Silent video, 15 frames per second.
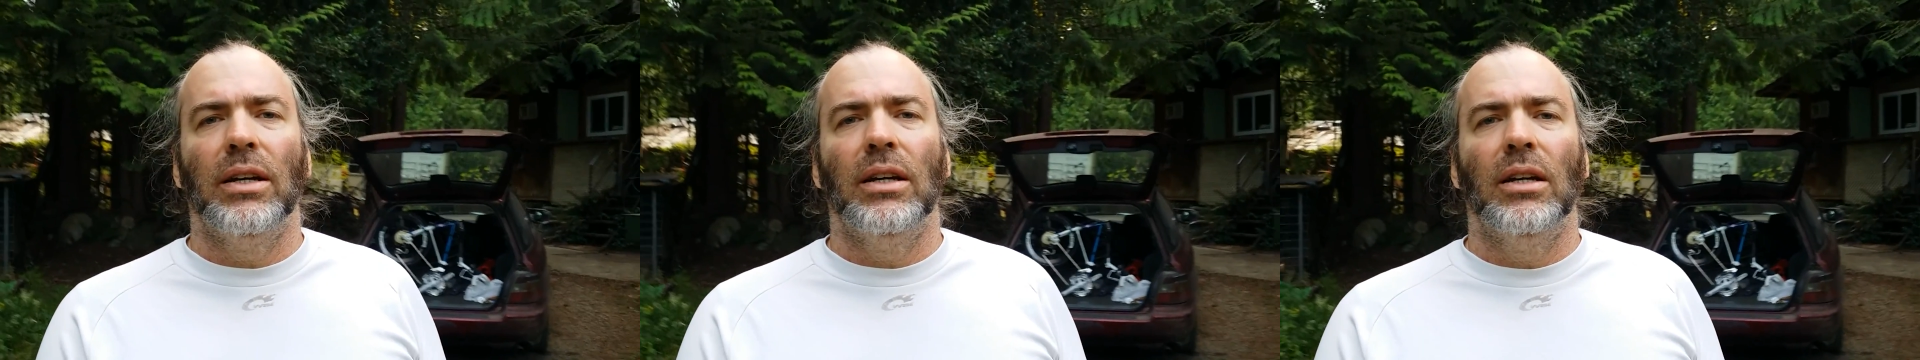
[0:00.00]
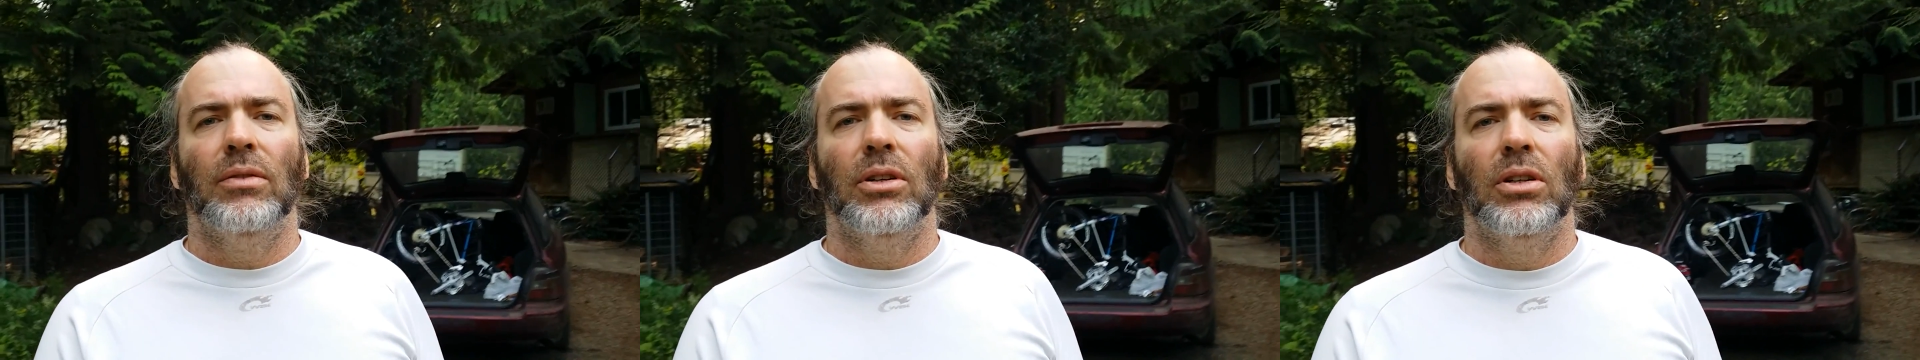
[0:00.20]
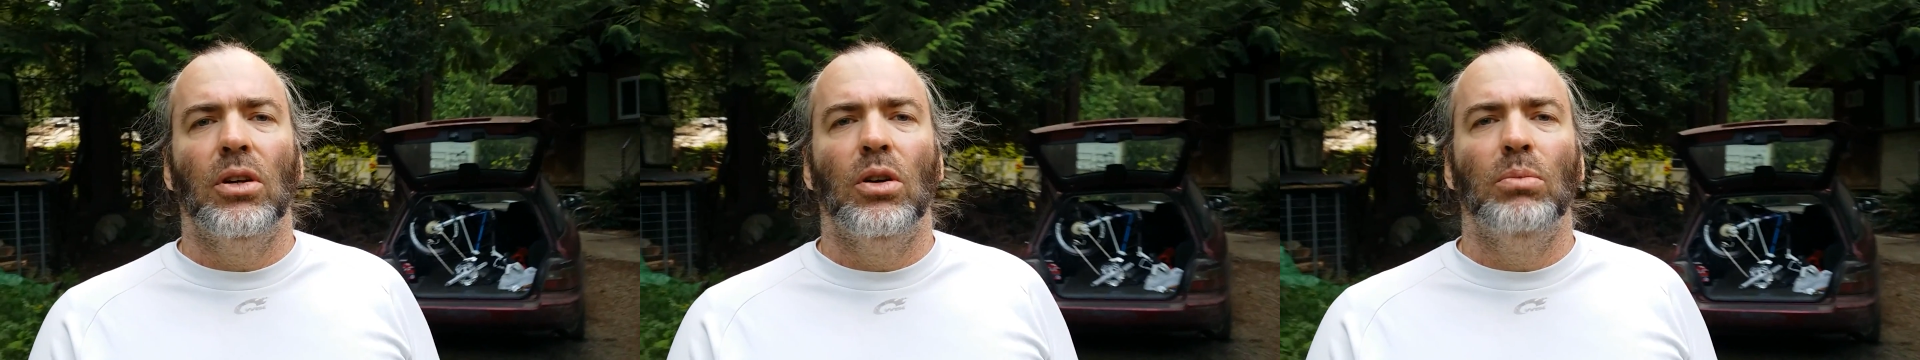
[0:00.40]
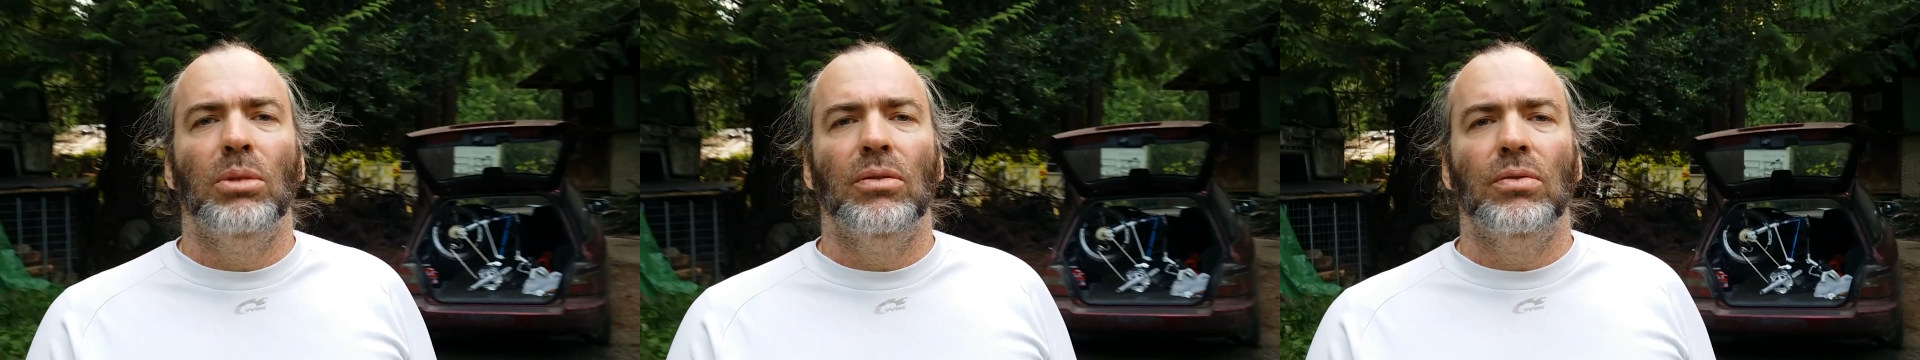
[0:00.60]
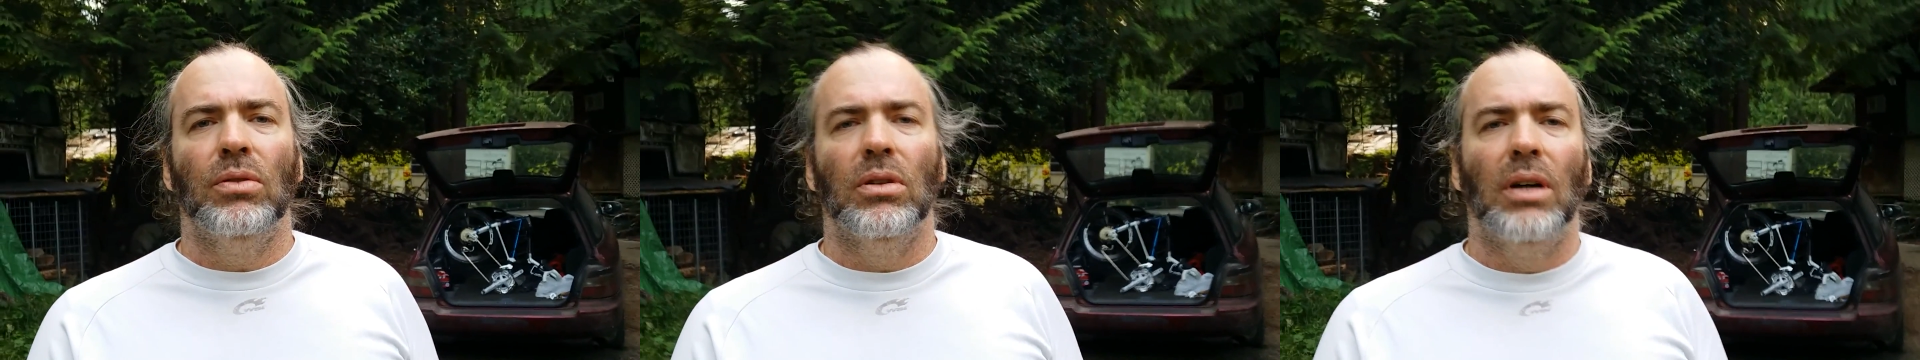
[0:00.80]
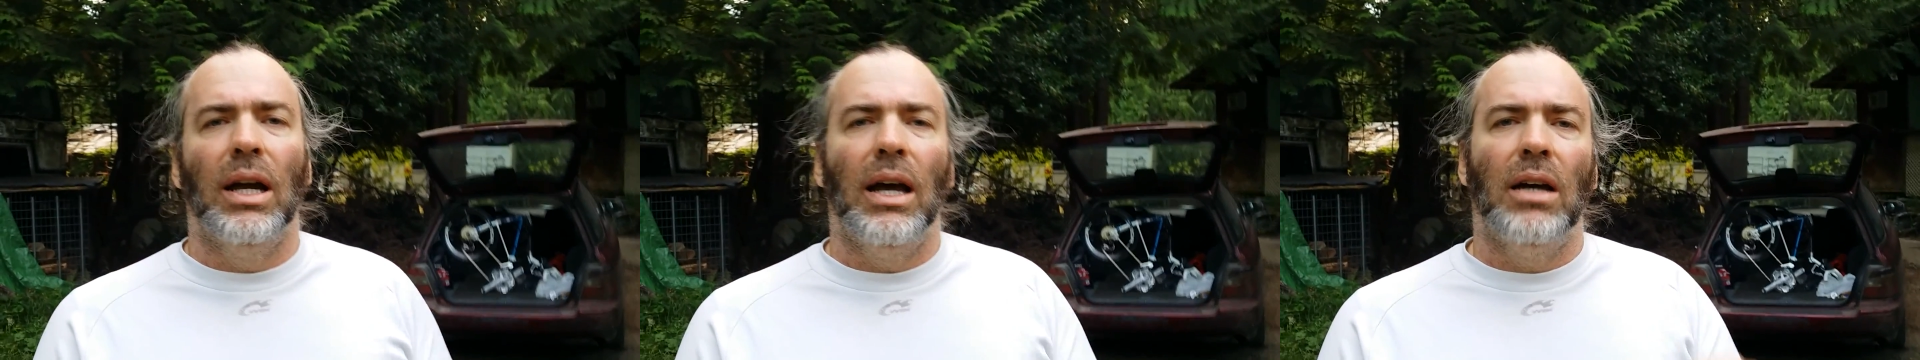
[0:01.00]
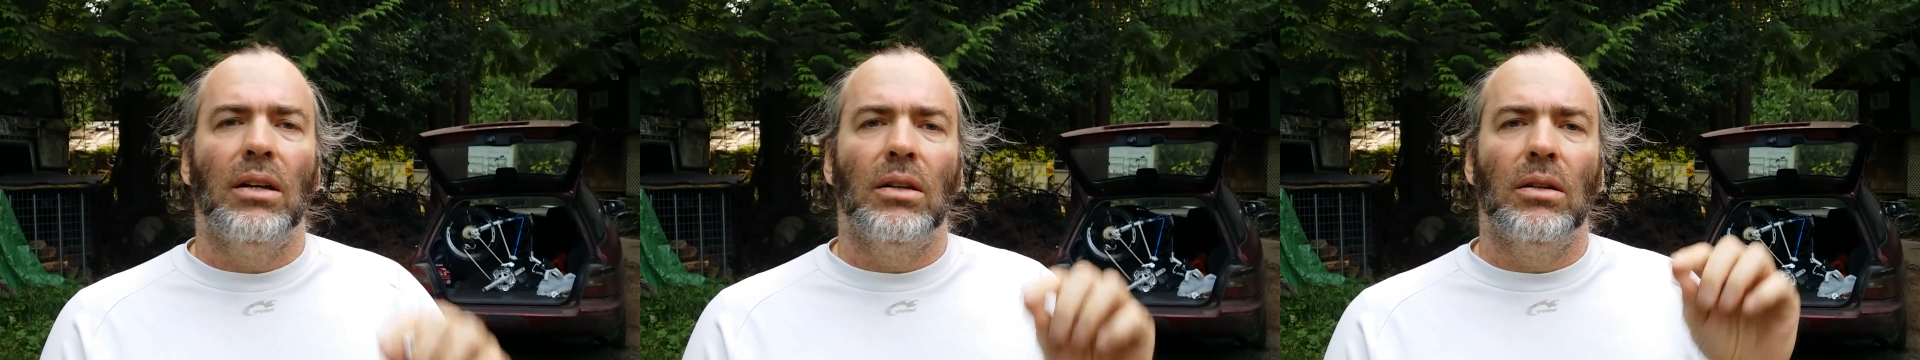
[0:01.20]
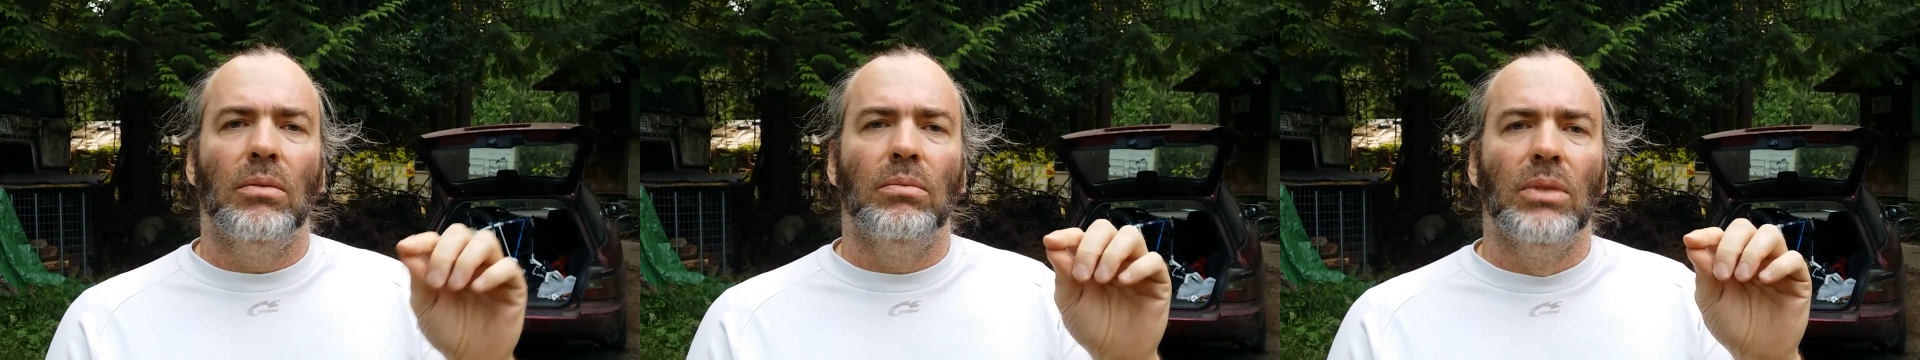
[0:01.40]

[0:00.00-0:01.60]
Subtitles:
never known before. How to